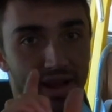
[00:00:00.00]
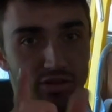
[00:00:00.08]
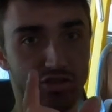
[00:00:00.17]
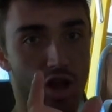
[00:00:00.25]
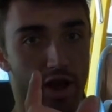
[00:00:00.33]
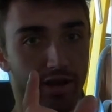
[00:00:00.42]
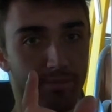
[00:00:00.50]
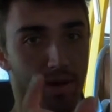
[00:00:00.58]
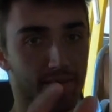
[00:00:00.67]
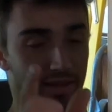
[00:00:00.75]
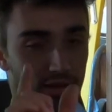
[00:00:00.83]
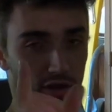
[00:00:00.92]
that I was talking
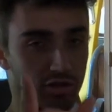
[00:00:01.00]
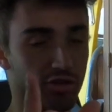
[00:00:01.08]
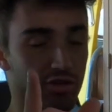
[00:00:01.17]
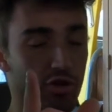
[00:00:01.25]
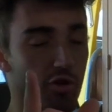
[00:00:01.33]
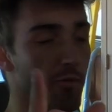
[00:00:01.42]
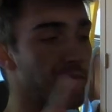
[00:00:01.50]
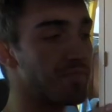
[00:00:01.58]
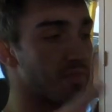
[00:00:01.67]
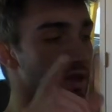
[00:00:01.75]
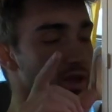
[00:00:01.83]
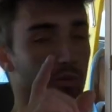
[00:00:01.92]
about that looked new
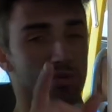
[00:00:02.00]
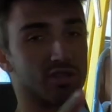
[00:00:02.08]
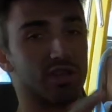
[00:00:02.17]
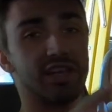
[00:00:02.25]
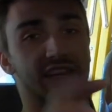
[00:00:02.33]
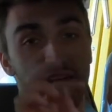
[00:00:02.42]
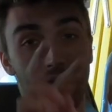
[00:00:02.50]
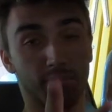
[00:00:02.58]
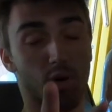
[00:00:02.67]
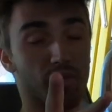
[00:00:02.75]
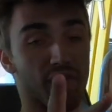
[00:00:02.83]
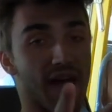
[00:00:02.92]
was leaking on
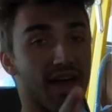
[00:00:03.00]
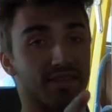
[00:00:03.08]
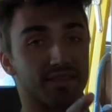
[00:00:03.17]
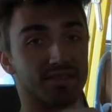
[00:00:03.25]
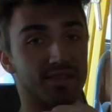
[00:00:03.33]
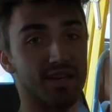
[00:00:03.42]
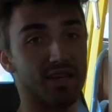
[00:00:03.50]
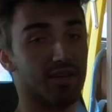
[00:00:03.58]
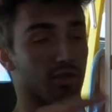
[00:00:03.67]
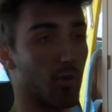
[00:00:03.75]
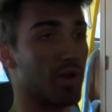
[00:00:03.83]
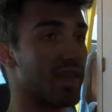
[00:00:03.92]
both ends.
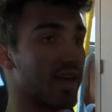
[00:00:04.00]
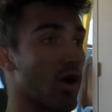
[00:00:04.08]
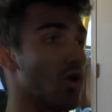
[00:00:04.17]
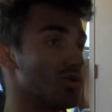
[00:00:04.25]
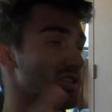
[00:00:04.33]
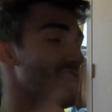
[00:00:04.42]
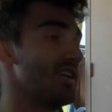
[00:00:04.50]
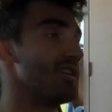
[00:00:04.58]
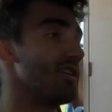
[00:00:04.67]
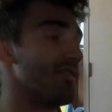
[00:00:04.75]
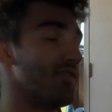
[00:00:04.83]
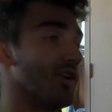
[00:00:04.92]
The one that goes
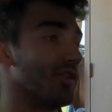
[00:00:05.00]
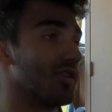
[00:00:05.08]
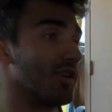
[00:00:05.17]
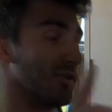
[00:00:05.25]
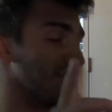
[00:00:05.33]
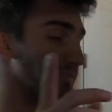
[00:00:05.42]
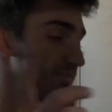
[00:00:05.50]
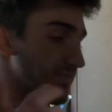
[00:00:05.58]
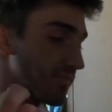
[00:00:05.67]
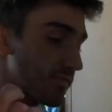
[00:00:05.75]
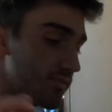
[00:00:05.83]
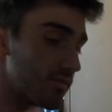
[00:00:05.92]
into the filter,
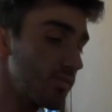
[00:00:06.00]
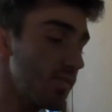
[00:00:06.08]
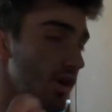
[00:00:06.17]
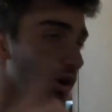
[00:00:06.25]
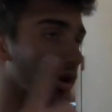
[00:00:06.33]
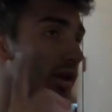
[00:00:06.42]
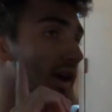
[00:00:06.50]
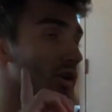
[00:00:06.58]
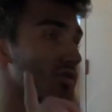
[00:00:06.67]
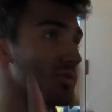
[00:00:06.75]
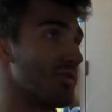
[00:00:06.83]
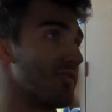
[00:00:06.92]
or that
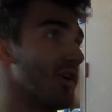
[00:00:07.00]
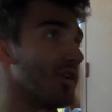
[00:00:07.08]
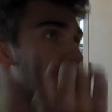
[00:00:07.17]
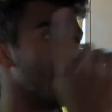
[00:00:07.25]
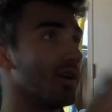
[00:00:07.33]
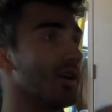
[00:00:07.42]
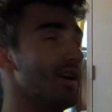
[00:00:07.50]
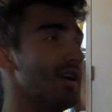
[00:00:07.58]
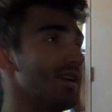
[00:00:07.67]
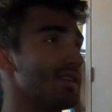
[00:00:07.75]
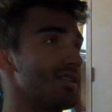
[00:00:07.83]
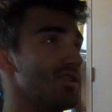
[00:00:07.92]
goes from the filter
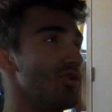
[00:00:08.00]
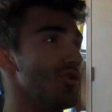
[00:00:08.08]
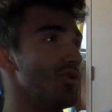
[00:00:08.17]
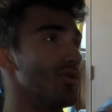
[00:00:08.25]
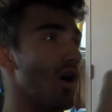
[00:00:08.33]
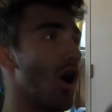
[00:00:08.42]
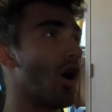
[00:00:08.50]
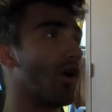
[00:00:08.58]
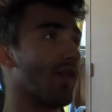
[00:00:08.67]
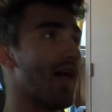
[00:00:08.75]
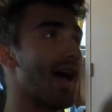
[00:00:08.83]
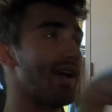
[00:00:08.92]
to the
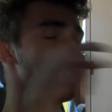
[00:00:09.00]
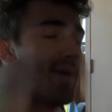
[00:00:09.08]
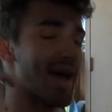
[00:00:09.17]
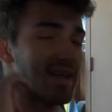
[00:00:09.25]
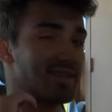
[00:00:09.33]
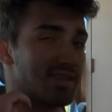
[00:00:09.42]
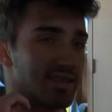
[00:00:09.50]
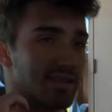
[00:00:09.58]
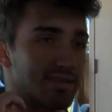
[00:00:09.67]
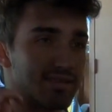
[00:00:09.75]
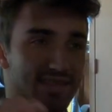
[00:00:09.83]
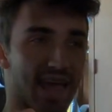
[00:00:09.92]
hard line back to
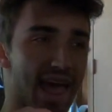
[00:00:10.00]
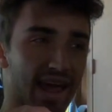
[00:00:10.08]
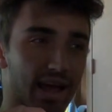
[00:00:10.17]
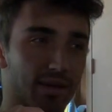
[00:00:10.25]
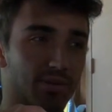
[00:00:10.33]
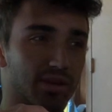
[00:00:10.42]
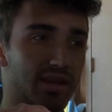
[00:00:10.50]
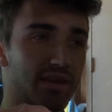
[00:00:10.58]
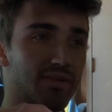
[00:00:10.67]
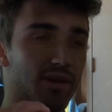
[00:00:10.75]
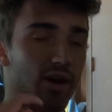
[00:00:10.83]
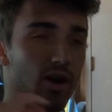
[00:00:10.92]
the tank, I
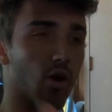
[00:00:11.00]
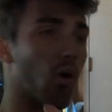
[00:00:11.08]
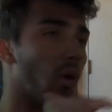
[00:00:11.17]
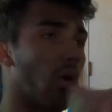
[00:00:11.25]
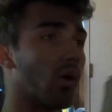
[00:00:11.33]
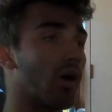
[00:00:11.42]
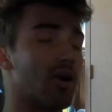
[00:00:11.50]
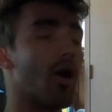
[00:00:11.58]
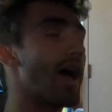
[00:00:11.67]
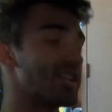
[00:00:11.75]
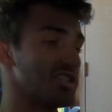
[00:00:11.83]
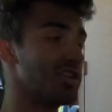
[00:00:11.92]
believe, or no,
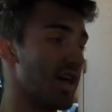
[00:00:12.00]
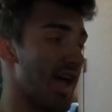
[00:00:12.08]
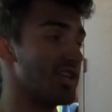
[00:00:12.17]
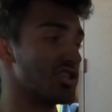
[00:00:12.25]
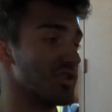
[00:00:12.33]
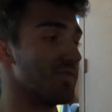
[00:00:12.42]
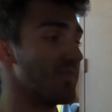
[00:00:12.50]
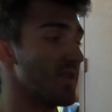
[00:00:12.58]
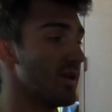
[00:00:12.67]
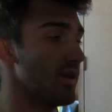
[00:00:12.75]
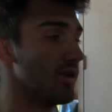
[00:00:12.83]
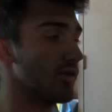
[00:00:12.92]
actually to the engine.
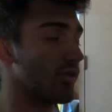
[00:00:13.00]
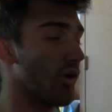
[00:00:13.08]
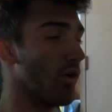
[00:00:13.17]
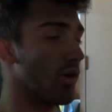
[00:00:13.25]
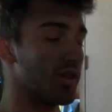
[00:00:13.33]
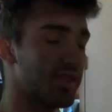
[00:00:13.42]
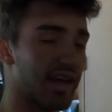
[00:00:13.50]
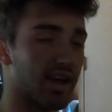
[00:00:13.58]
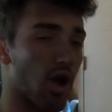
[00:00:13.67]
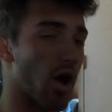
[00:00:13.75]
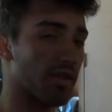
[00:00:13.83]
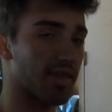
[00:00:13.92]
So good thing I
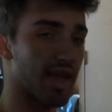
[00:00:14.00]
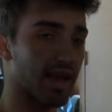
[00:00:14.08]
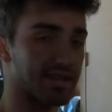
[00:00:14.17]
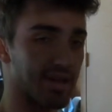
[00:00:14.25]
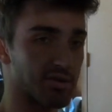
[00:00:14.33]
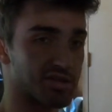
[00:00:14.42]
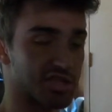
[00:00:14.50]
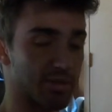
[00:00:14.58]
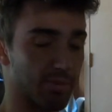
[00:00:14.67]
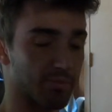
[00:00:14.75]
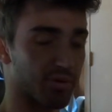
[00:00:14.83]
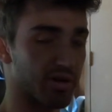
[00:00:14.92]
caught that, because I was
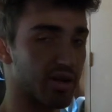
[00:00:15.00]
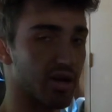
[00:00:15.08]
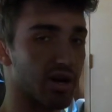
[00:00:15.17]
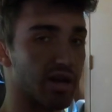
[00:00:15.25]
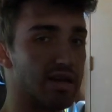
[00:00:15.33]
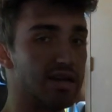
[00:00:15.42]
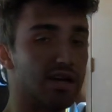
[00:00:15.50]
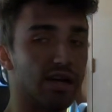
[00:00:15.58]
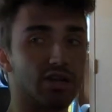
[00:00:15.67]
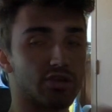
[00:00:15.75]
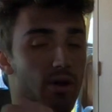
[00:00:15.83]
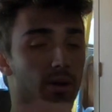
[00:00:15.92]
seeping pretty good.
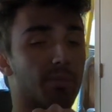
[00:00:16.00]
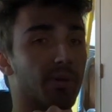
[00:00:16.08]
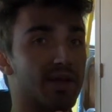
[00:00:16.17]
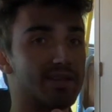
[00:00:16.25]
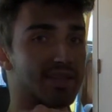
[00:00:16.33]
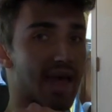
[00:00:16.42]
So I replaced